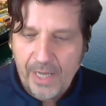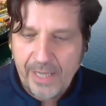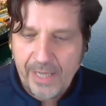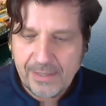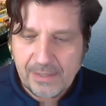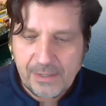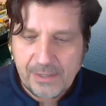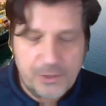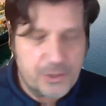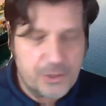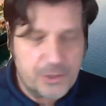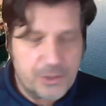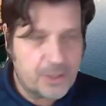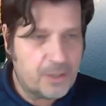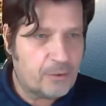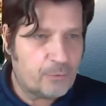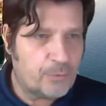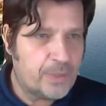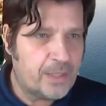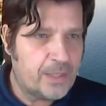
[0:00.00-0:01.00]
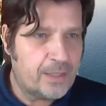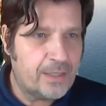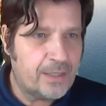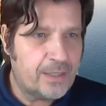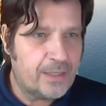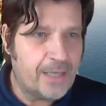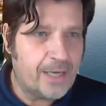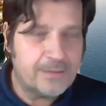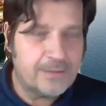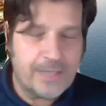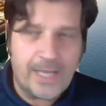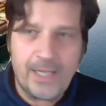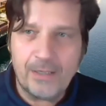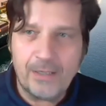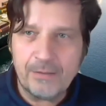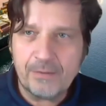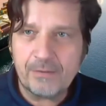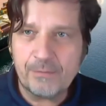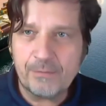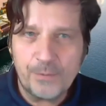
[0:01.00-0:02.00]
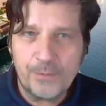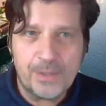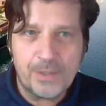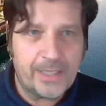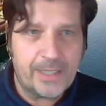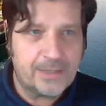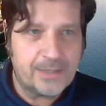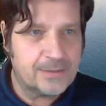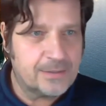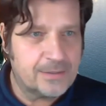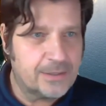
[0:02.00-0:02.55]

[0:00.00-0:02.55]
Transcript: SDG 3 and the health-related